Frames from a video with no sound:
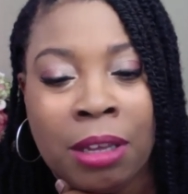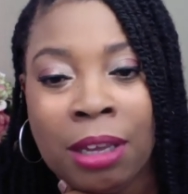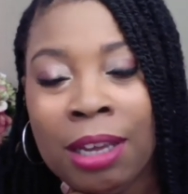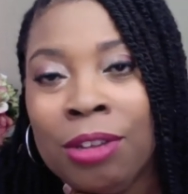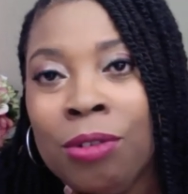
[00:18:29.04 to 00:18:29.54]

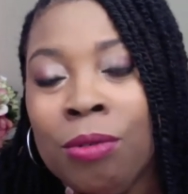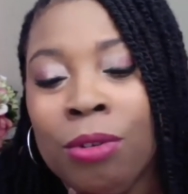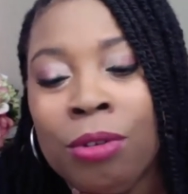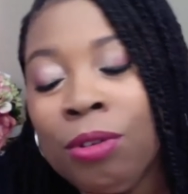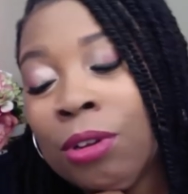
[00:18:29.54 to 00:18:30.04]
and you
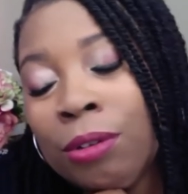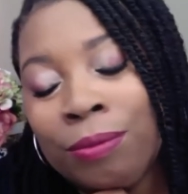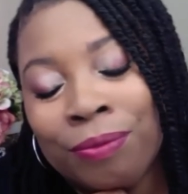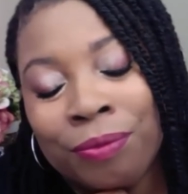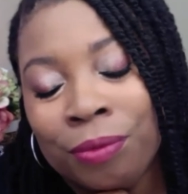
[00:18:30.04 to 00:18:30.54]
you know
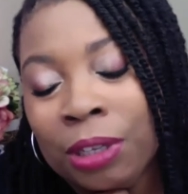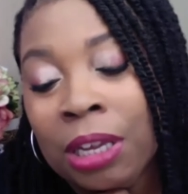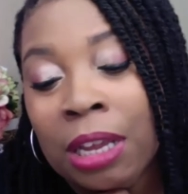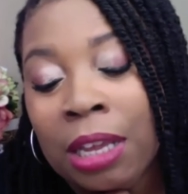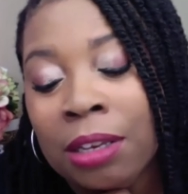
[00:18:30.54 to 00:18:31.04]

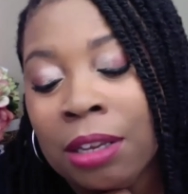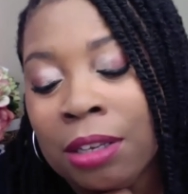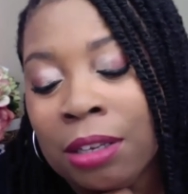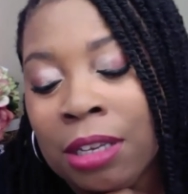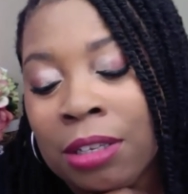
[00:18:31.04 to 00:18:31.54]
it,
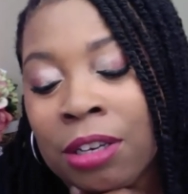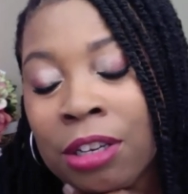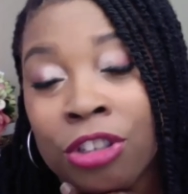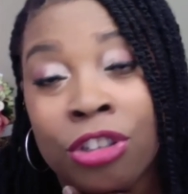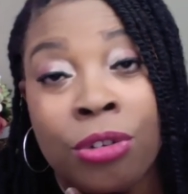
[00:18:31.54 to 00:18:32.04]
it it's an
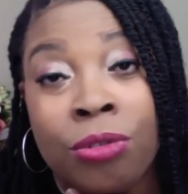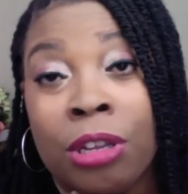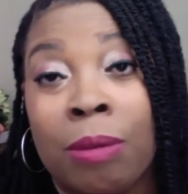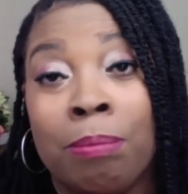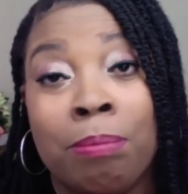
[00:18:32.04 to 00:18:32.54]
excuse
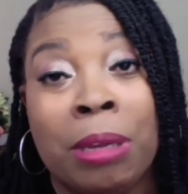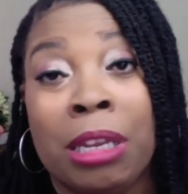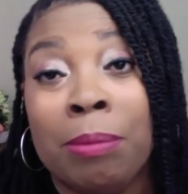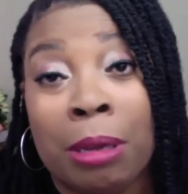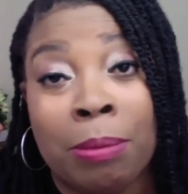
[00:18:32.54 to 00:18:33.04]
that
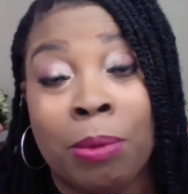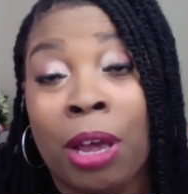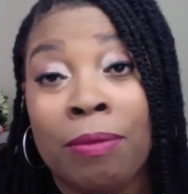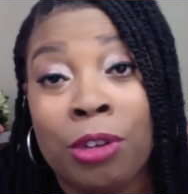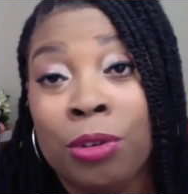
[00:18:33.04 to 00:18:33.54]
many people
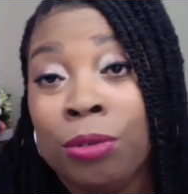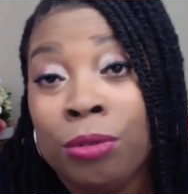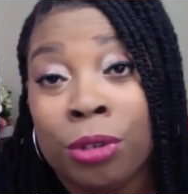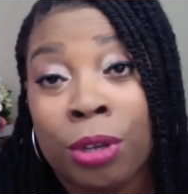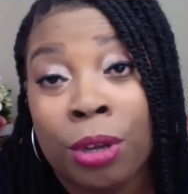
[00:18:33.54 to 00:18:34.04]
have
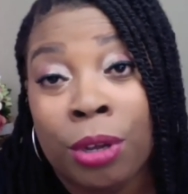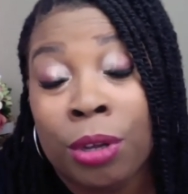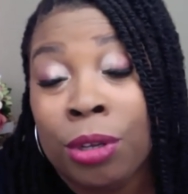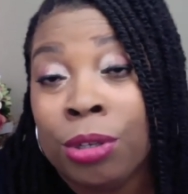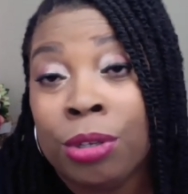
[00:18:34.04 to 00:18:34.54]
used
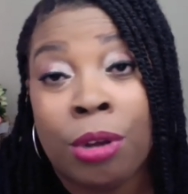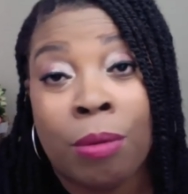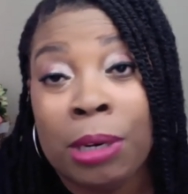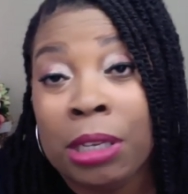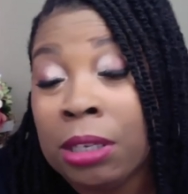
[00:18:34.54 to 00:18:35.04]
so
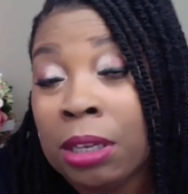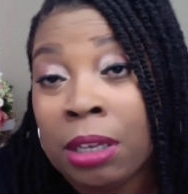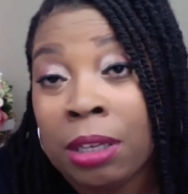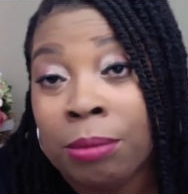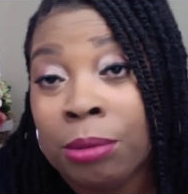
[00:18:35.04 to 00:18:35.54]
many
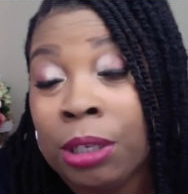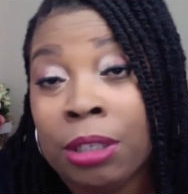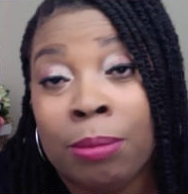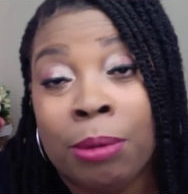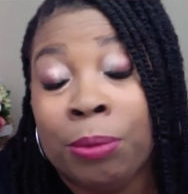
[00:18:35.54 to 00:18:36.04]
times that
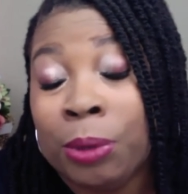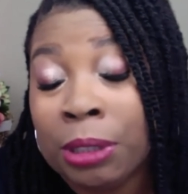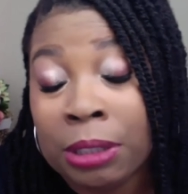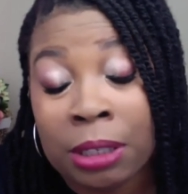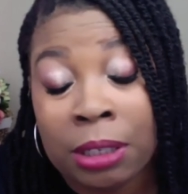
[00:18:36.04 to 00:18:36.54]
it's been
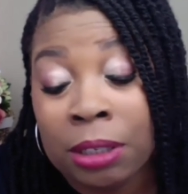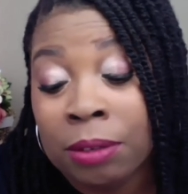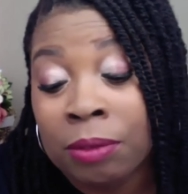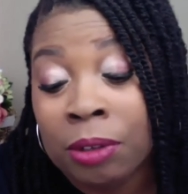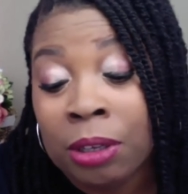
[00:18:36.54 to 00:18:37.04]
one
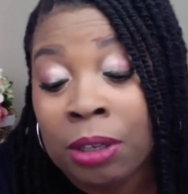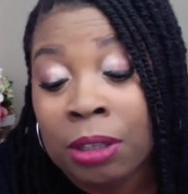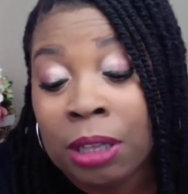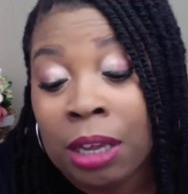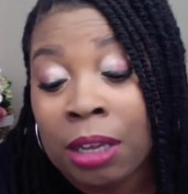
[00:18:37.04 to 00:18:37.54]
time
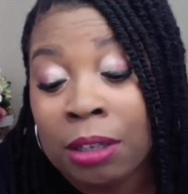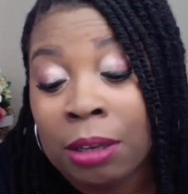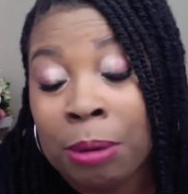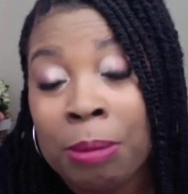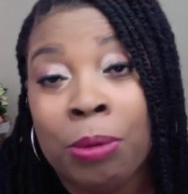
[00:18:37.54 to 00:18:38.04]
that the
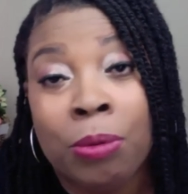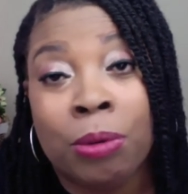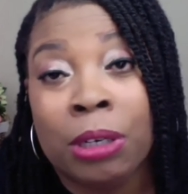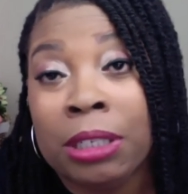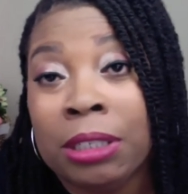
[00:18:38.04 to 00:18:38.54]
people who
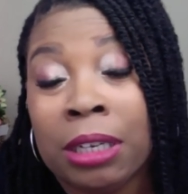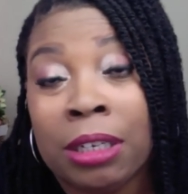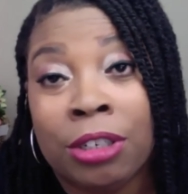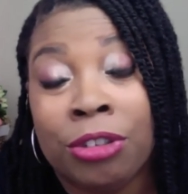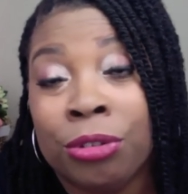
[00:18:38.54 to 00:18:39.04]
really
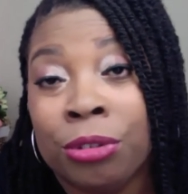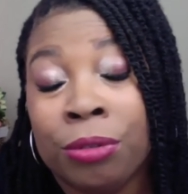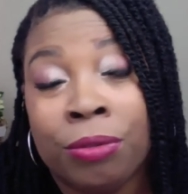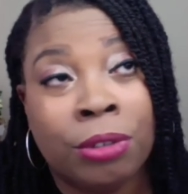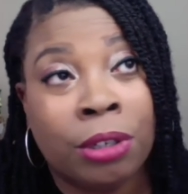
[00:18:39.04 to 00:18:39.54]
telling the
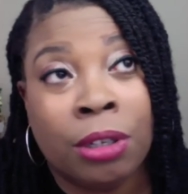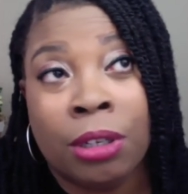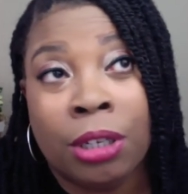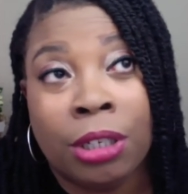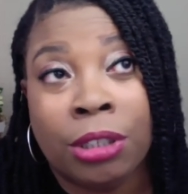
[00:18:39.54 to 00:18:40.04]
truth
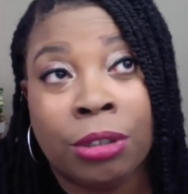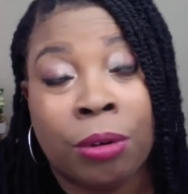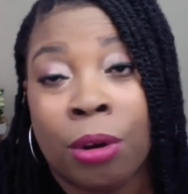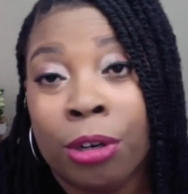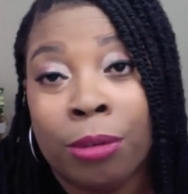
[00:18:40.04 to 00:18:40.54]
it's so
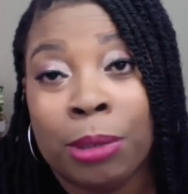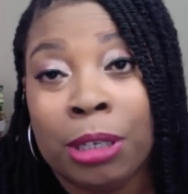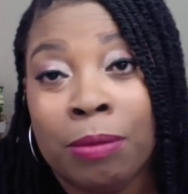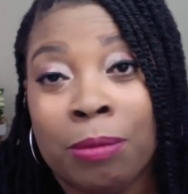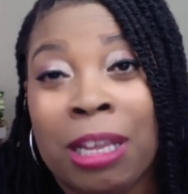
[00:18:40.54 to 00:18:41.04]
hard to
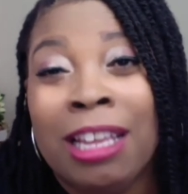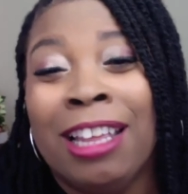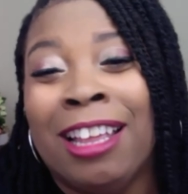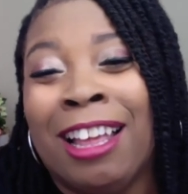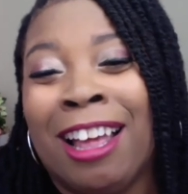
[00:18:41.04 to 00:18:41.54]
believe
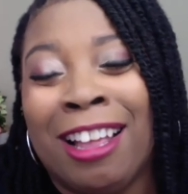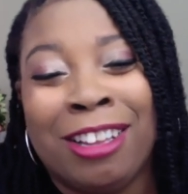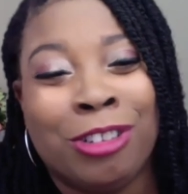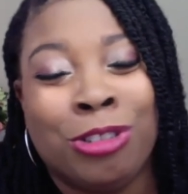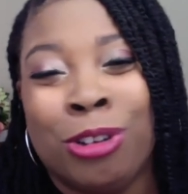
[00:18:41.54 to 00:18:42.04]

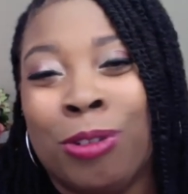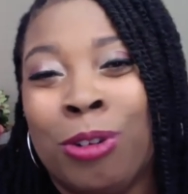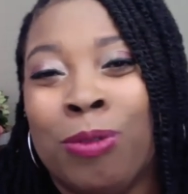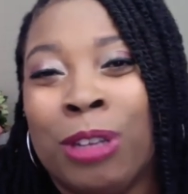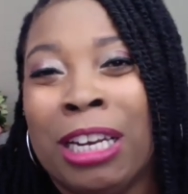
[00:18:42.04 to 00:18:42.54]
because you don't
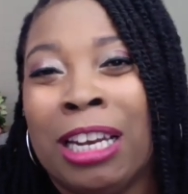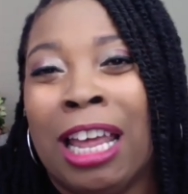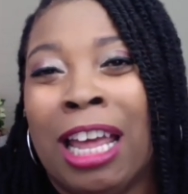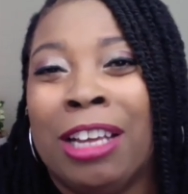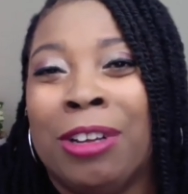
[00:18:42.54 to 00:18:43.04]
know if they the
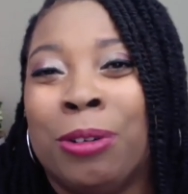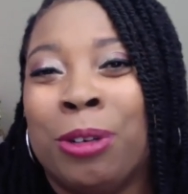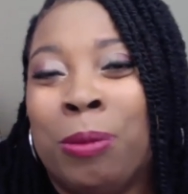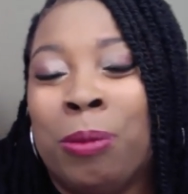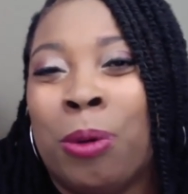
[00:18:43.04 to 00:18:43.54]
liar or
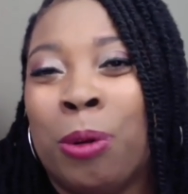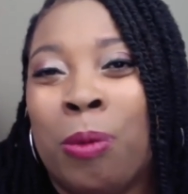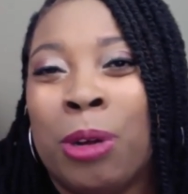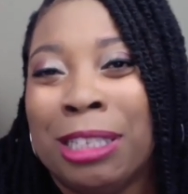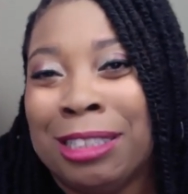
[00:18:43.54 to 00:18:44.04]
the or the
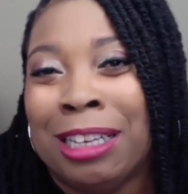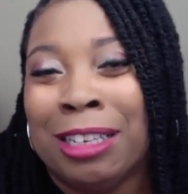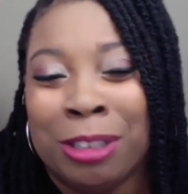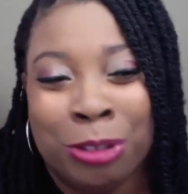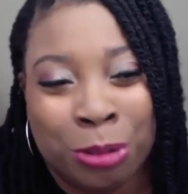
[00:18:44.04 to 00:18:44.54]
one that's
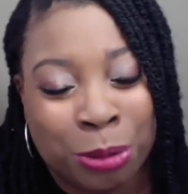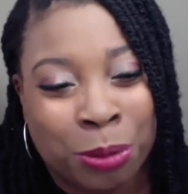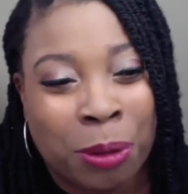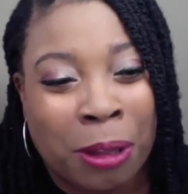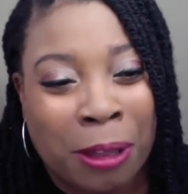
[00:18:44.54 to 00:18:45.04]
telling the
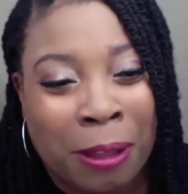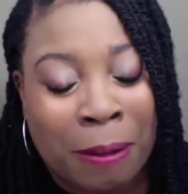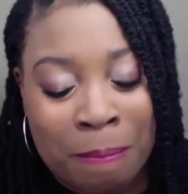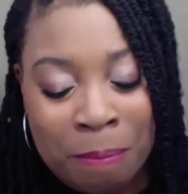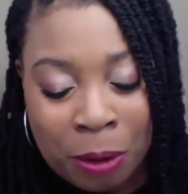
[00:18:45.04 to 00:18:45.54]
truth
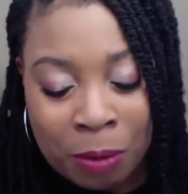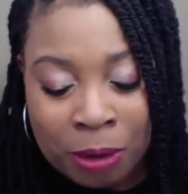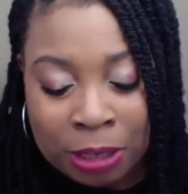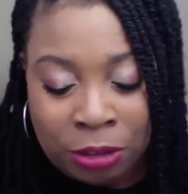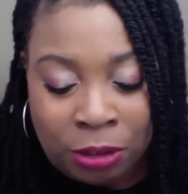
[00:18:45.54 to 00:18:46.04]
all
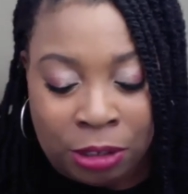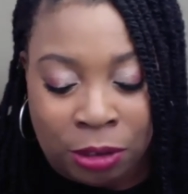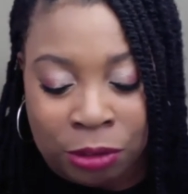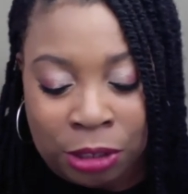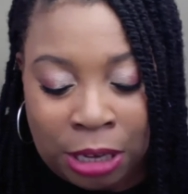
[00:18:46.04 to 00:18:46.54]
right, so let's
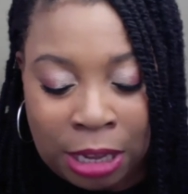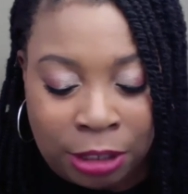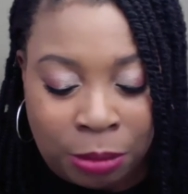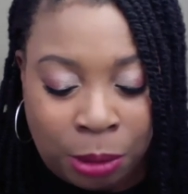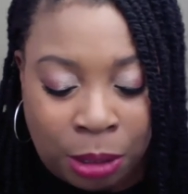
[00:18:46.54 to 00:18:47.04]
go to the
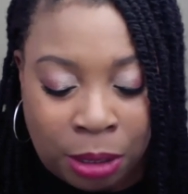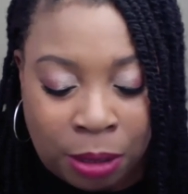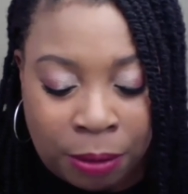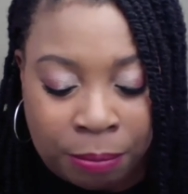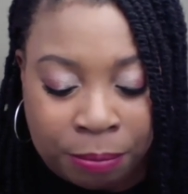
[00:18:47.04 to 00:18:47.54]
next one.
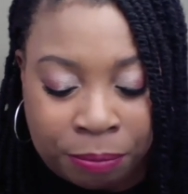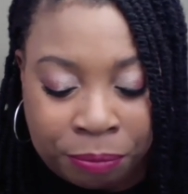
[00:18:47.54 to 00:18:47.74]
Um,